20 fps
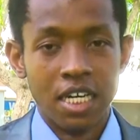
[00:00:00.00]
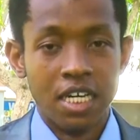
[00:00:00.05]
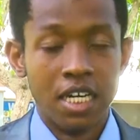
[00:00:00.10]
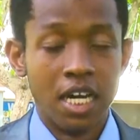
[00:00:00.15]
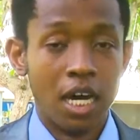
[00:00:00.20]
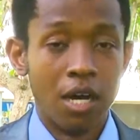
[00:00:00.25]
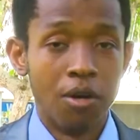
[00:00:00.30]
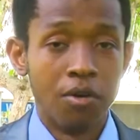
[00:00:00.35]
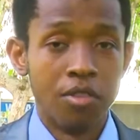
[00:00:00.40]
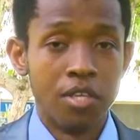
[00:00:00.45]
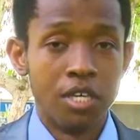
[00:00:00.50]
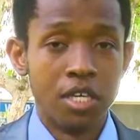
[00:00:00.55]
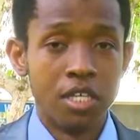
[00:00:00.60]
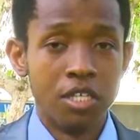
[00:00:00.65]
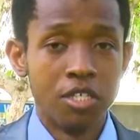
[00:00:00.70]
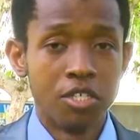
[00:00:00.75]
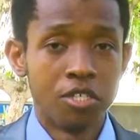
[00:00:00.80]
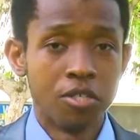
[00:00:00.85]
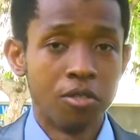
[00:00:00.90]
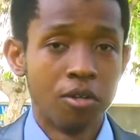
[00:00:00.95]
Now, the
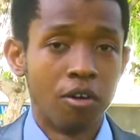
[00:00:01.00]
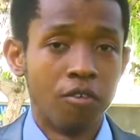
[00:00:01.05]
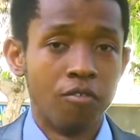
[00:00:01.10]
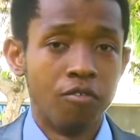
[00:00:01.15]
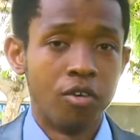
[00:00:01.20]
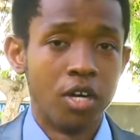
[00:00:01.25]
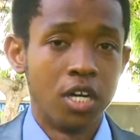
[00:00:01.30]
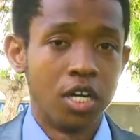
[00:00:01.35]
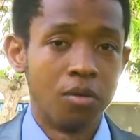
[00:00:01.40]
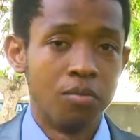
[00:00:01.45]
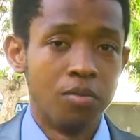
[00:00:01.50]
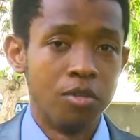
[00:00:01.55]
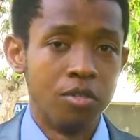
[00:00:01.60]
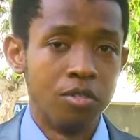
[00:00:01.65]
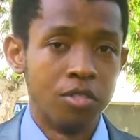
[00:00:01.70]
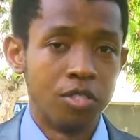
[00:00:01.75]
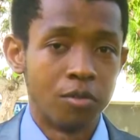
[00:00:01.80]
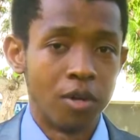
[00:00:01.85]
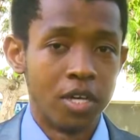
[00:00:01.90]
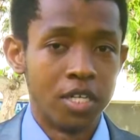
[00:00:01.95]
issue of drug
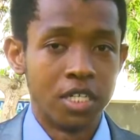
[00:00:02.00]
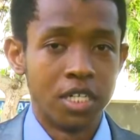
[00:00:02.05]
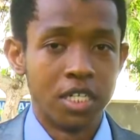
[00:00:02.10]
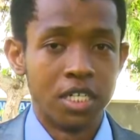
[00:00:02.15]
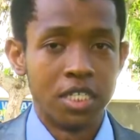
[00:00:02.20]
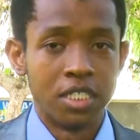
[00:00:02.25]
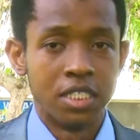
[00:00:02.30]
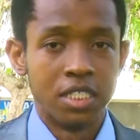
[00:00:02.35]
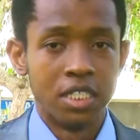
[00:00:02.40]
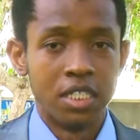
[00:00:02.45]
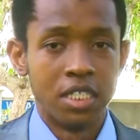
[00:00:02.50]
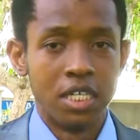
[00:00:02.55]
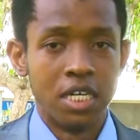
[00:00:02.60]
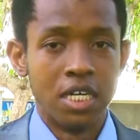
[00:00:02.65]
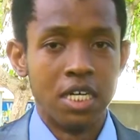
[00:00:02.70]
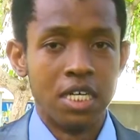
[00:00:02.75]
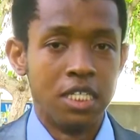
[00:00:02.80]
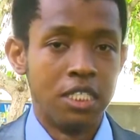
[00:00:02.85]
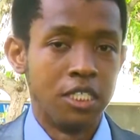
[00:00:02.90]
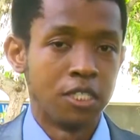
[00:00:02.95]
abuse right here in Tanzania
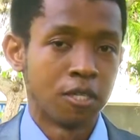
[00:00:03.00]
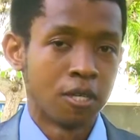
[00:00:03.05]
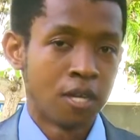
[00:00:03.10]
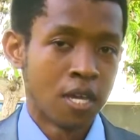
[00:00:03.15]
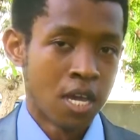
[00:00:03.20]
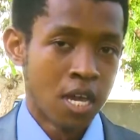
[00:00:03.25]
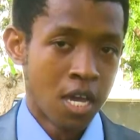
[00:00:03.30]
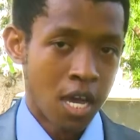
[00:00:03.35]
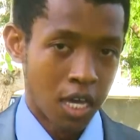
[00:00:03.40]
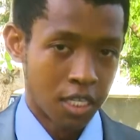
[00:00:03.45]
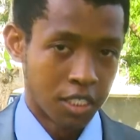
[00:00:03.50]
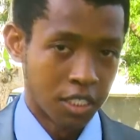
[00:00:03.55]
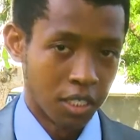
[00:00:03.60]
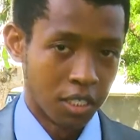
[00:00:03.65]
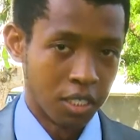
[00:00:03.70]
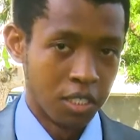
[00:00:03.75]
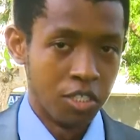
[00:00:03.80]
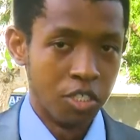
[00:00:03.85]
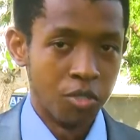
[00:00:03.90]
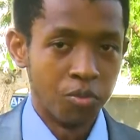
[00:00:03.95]
is a
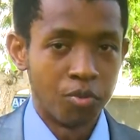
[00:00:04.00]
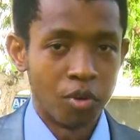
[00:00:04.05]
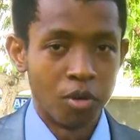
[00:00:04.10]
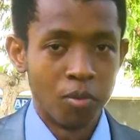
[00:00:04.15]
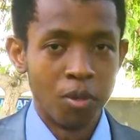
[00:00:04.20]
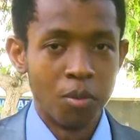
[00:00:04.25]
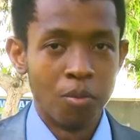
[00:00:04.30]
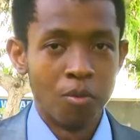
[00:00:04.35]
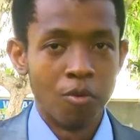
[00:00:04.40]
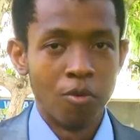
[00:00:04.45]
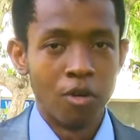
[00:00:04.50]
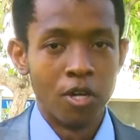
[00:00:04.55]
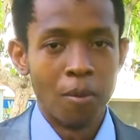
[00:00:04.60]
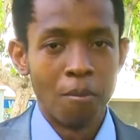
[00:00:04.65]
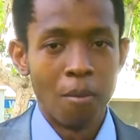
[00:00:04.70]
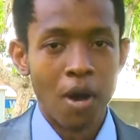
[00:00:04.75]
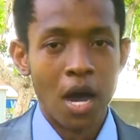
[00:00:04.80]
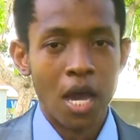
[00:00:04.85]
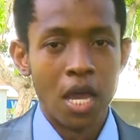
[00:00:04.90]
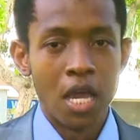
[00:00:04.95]
challenging problem
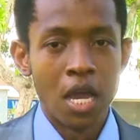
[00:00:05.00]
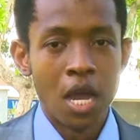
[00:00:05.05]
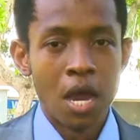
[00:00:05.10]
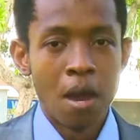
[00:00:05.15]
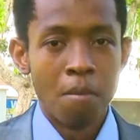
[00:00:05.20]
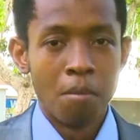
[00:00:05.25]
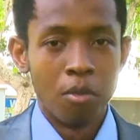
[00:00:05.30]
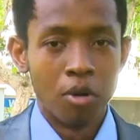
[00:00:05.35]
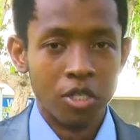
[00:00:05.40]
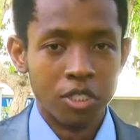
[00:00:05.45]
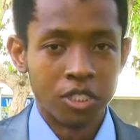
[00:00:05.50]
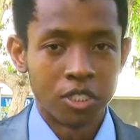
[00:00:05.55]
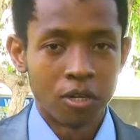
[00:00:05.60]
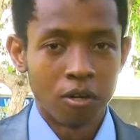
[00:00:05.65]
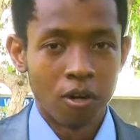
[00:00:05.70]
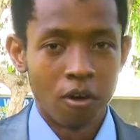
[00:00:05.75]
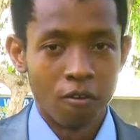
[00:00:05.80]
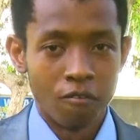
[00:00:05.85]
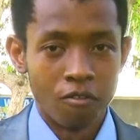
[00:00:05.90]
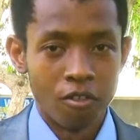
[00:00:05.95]
whereby most
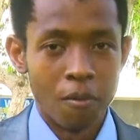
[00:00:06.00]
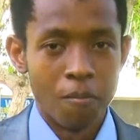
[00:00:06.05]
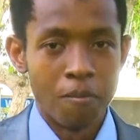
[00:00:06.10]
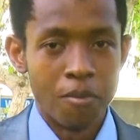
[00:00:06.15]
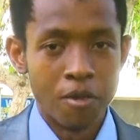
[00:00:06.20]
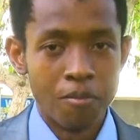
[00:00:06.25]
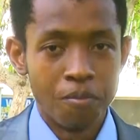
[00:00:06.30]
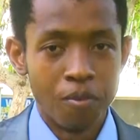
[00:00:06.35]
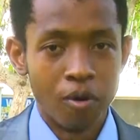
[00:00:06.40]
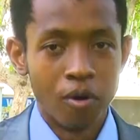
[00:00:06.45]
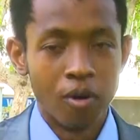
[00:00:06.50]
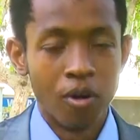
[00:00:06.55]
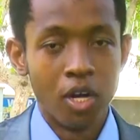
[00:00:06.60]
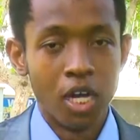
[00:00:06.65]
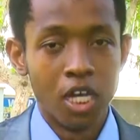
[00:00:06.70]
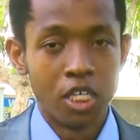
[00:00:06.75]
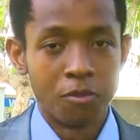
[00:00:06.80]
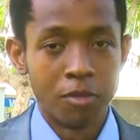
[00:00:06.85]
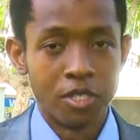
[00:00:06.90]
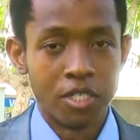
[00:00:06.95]
of the people,
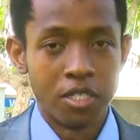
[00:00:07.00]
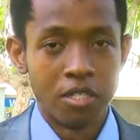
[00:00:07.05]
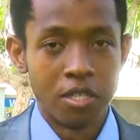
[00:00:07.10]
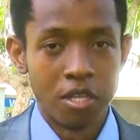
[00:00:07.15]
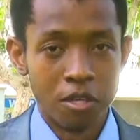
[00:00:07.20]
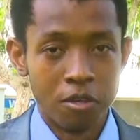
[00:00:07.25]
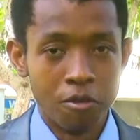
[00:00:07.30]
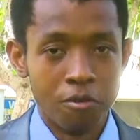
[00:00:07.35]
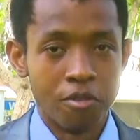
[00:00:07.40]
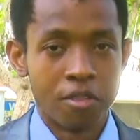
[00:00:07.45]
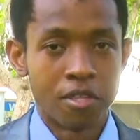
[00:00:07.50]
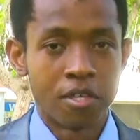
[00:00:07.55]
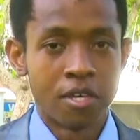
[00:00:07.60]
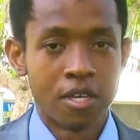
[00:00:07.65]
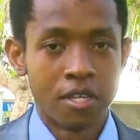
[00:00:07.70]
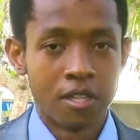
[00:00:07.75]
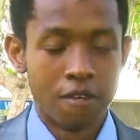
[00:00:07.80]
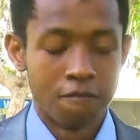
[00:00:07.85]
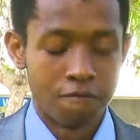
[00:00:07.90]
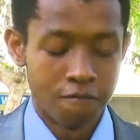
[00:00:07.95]
especially the youth,
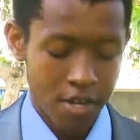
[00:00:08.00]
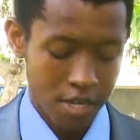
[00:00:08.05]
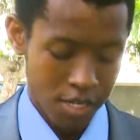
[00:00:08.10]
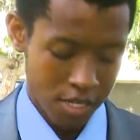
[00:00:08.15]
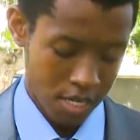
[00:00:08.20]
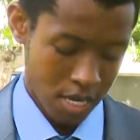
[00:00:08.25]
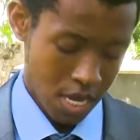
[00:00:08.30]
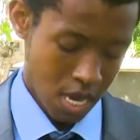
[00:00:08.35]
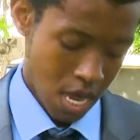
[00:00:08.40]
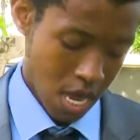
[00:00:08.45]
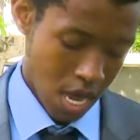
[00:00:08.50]
they face.